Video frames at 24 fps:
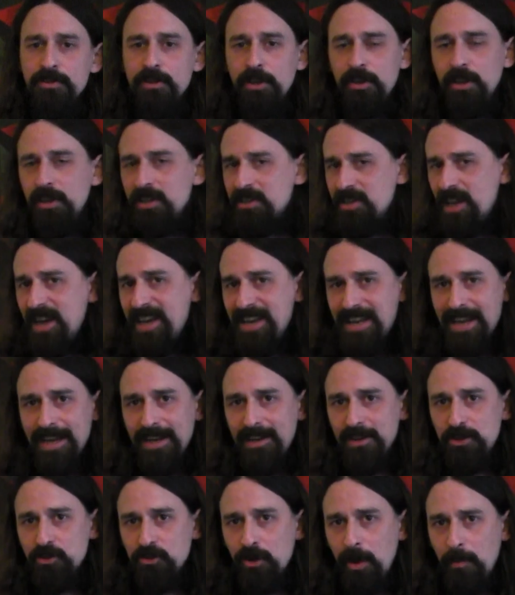So you can take
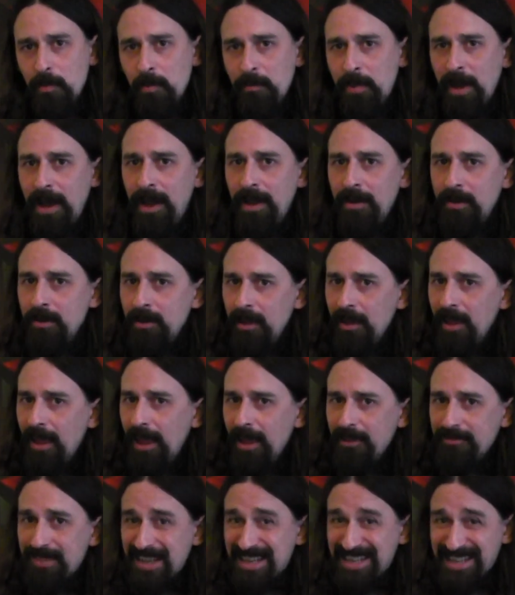any strumming pattern,
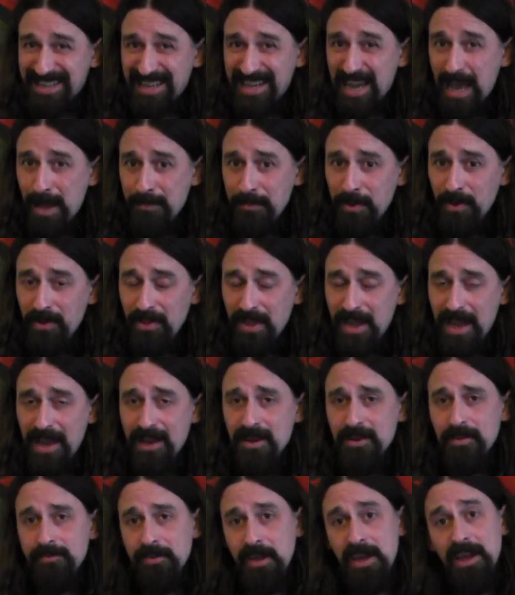if there's a gap at the
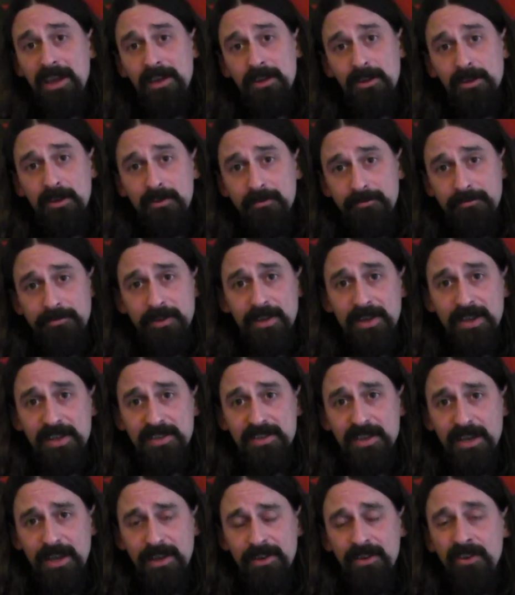end of it, you can fit
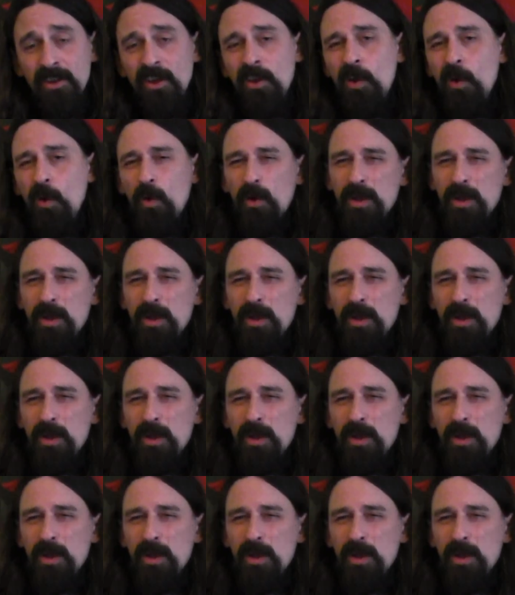this in,